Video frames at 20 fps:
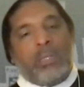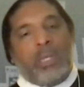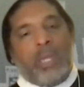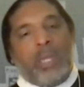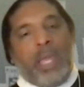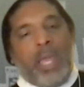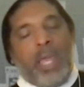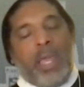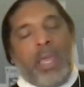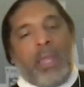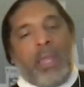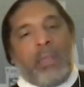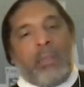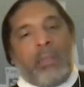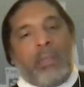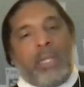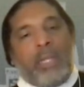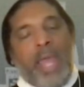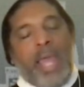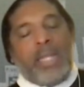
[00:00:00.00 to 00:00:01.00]
And
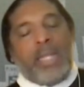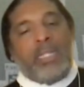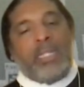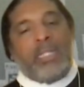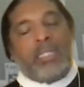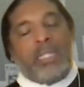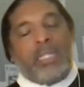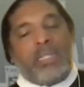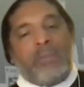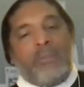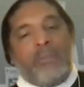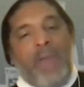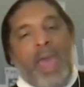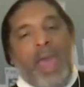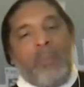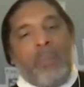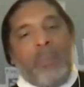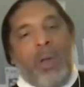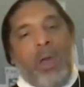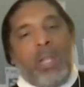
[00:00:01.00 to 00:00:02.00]
the
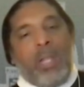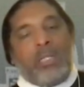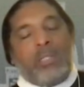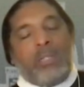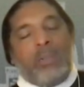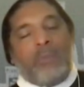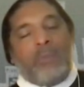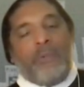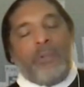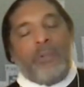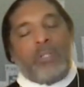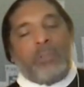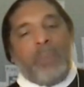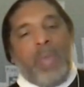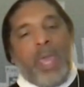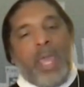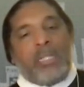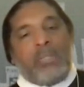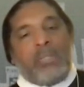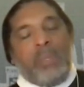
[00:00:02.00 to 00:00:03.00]
1965 march, the first
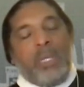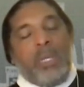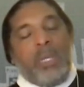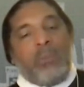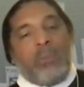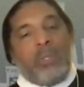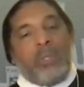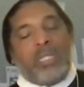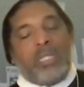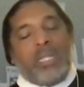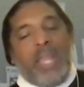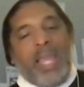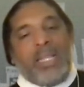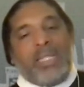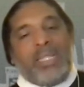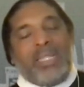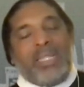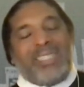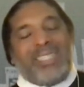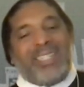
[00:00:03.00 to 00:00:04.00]
mass meeting was in
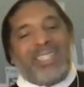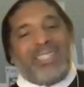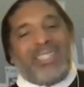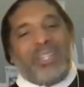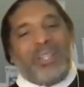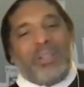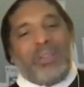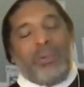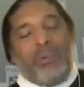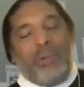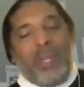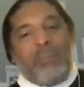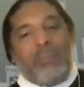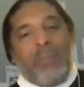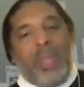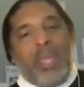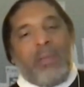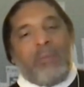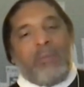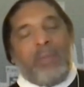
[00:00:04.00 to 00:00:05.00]
1963,
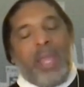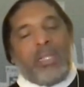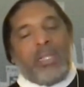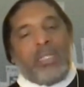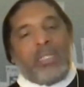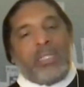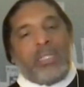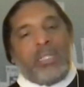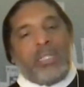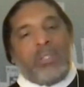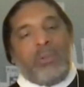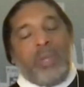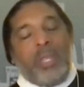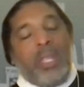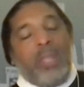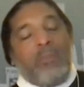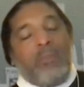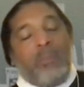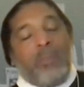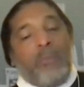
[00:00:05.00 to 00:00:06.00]
May of 1963,
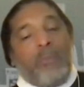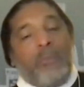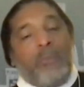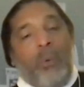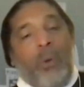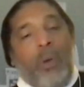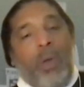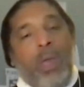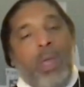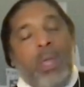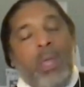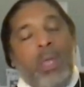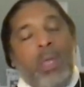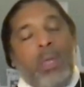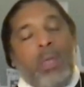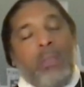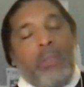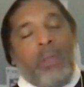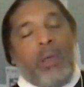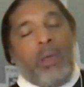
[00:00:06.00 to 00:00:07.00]
even before
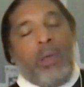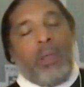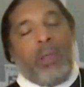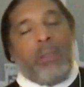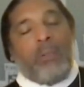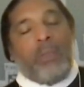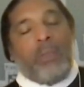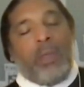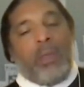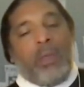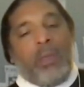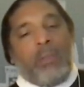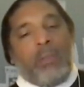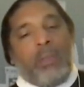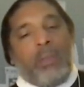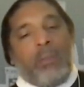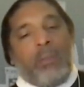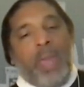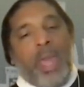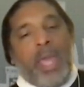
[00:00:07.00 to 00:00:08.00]
the, the,
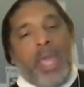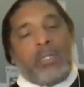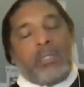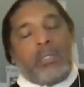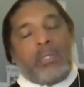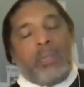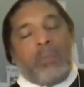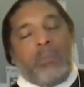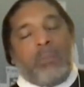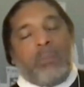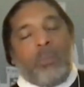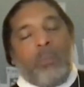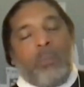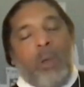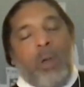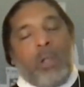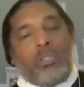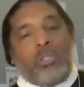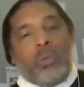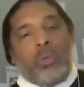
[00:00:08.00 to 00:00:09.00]
the mass, the
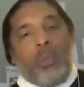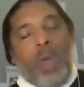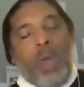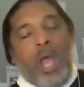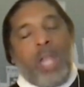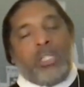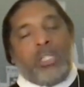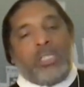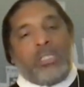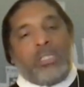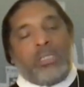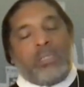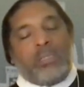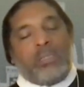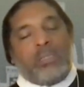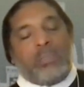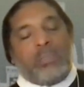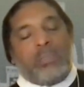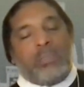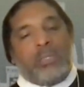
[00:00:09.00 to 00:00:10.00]
march on Washington
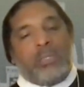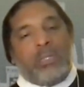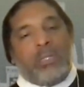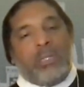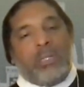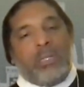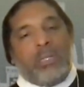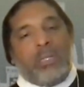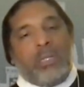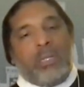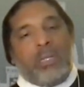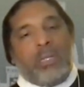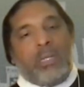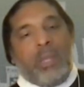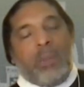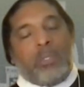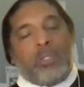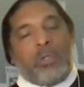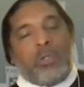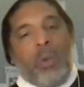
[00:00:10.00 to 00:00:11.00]

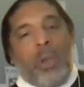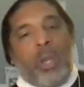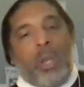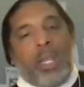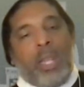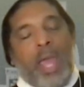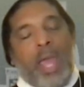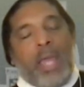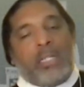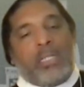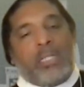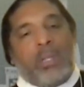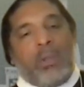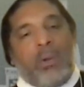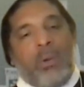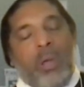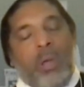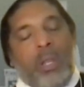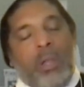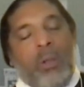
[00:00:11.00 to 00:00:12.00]
that was organizing
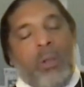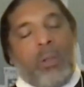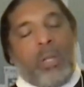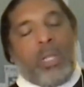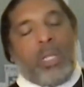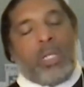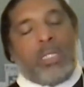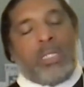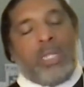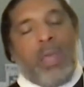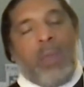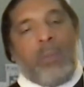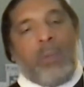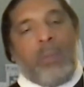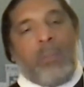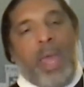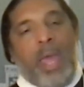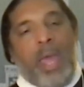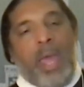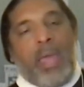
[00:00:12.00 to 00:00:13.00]
going on in Selma
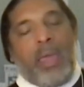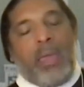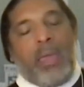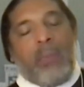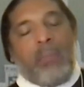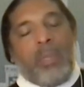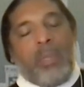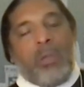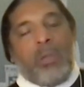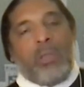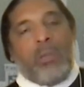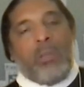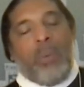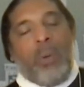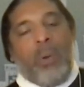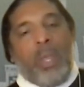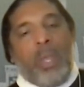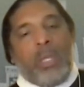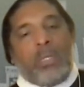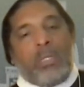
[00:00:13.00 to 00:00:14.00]
by Amelia
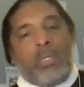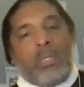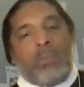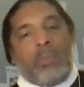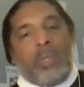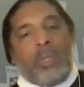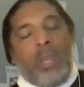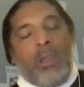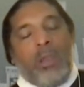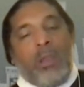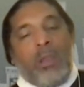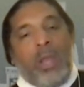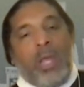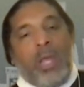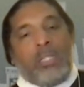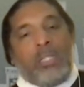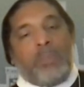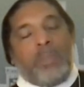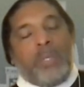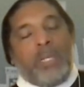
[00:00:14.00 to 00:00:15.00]
Boynton when her
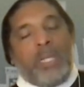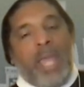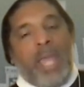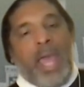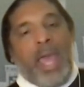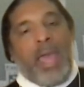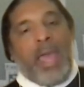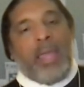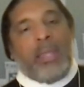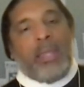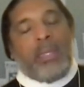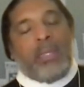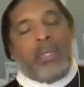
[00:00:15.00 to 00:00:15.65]
husband died.